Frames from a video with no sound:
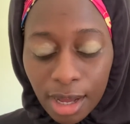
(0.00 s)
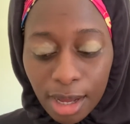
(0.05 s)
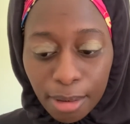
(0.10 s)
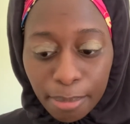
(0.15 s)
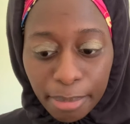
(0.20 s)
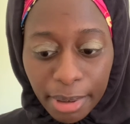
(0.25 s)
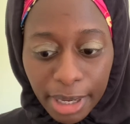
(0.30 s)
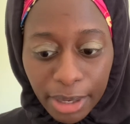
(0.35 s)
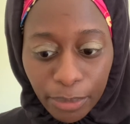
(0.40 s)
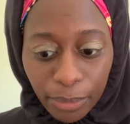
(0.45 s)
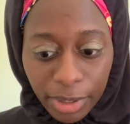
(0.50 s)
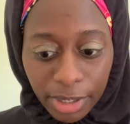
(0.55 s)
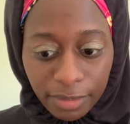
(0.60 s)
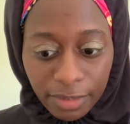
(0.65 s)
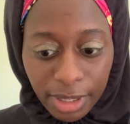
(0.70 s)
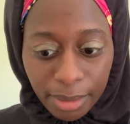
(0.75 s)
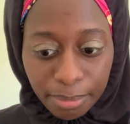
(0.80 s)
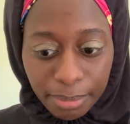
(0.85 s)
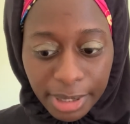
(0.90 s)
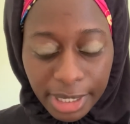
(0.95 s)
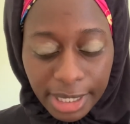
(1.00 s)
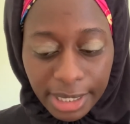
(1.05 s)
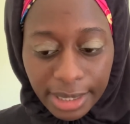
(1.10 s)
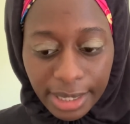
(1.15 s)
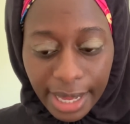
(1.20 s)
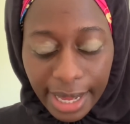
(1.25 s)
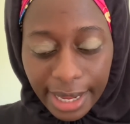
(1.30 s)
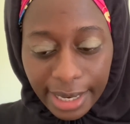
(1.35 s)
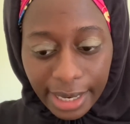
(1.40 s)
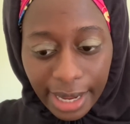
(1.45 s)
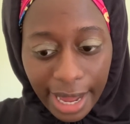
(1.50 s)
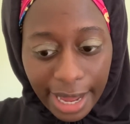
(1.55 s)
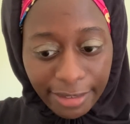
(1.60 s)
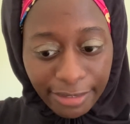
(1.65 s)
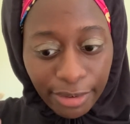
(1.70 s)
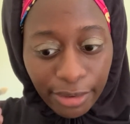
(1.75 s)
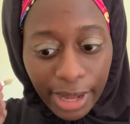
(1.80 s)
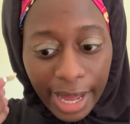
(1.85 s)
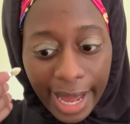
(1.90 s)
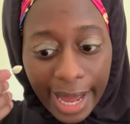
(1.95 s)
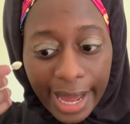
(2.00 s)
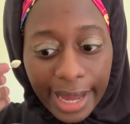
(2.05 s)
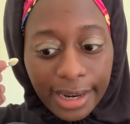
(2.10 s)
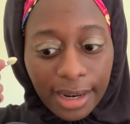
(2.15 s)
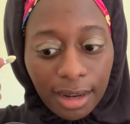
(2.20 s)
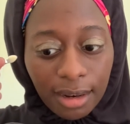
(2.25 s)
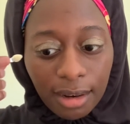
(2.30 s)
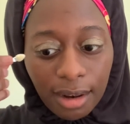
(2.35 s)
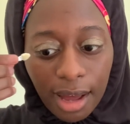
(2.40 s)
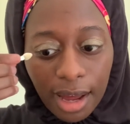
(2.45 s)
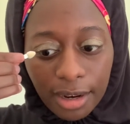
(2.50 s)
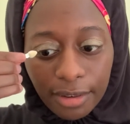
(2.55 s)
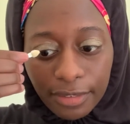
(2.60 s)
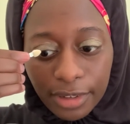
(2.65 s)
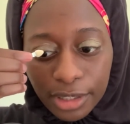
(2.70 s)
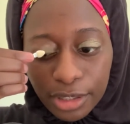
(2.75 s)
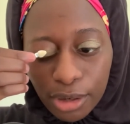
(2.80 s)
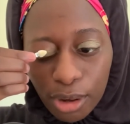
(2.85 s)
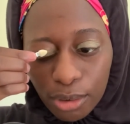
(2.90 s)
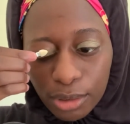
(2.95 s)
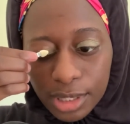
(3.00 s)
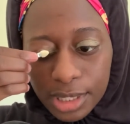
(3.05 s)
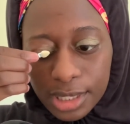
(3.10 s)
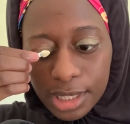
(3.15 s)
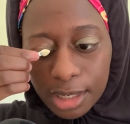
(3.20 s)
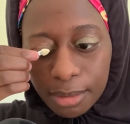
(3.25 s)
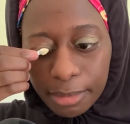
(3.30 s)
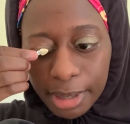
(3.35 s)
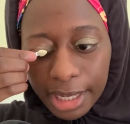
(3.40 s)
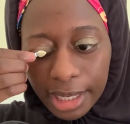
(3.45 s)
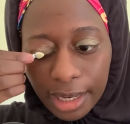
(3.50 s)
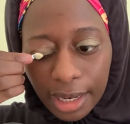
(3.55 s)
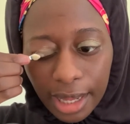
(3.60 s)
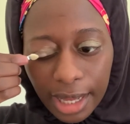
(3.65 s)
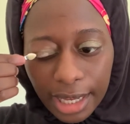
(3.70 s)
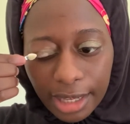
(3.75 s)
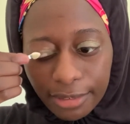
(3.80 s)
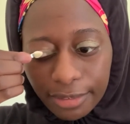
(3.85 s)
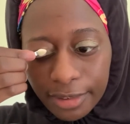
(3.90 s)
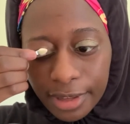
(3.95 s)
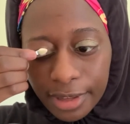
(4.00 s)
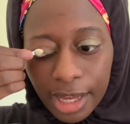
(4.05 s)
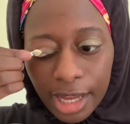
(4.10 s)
but one of them being that I've had a lot of adults in my life